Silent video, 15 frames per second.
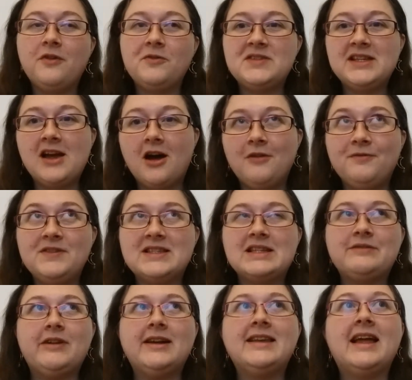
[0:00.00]
Obviously can't
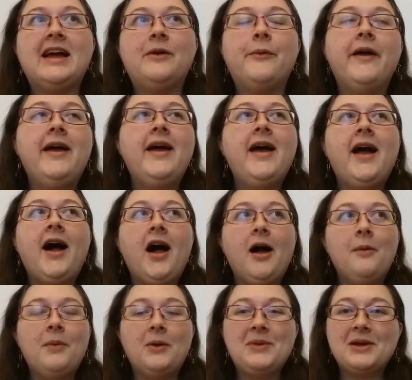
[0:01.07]
visit right now,
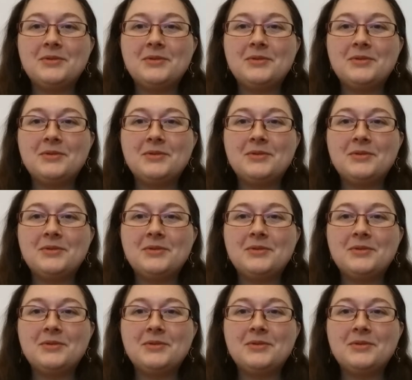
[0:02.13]
but I'll be